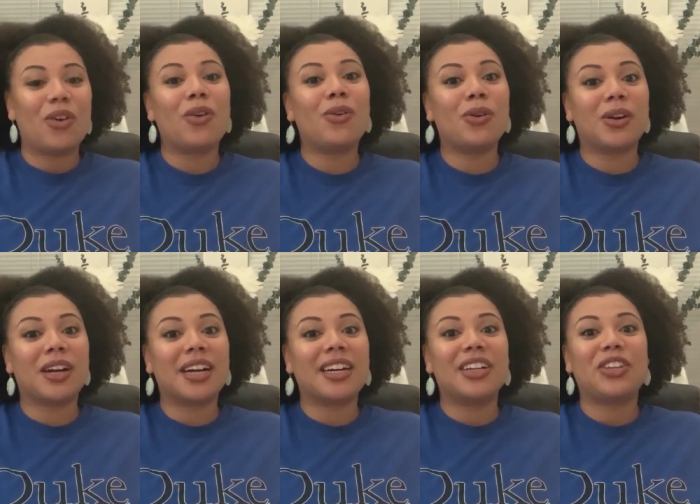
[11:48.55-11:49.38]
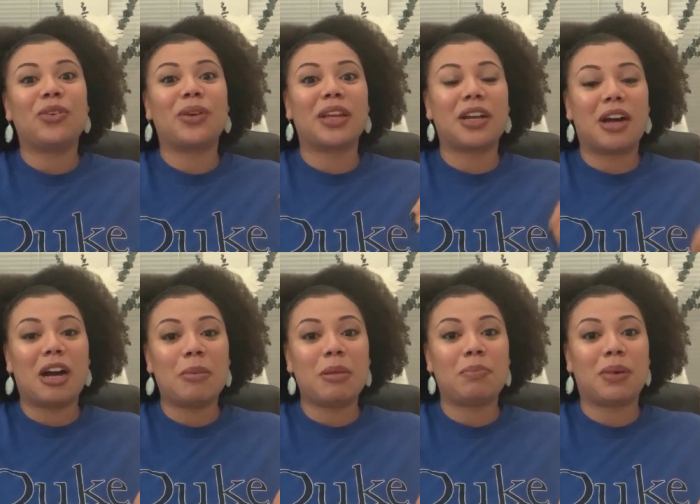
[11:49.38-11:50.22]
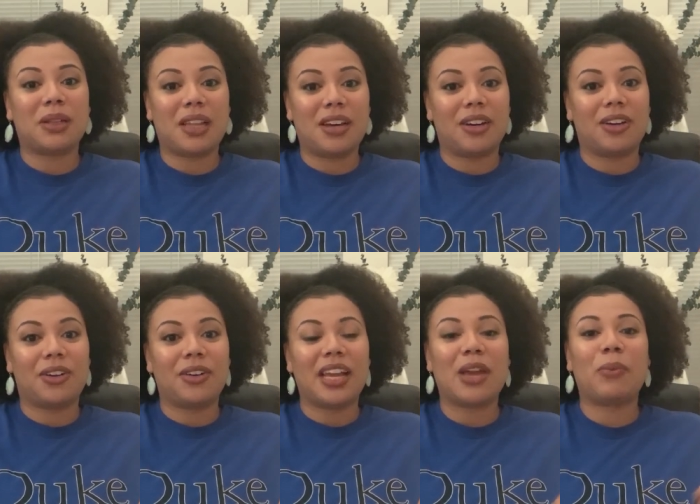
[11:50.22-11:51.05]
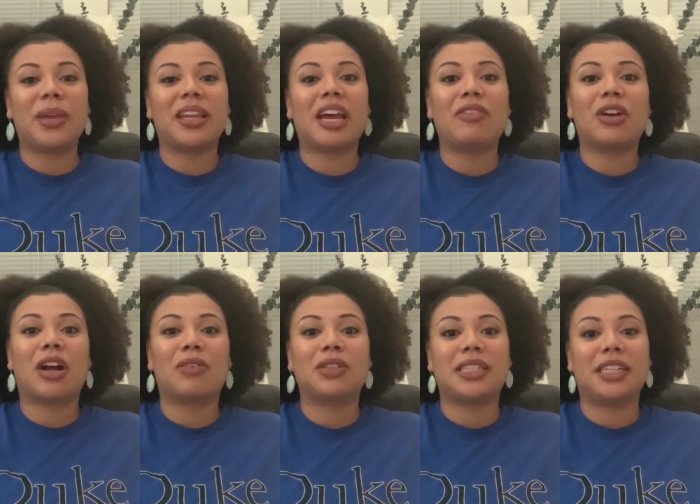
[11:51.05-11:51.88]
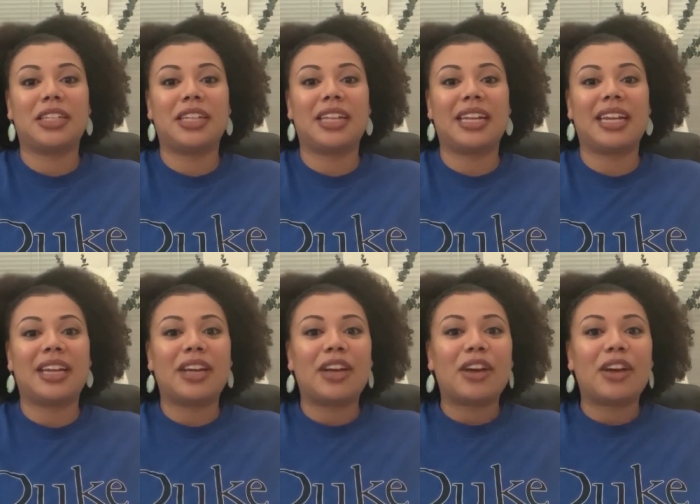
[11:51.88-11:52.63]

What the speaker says: or you can comment below and we can have a conversation about it.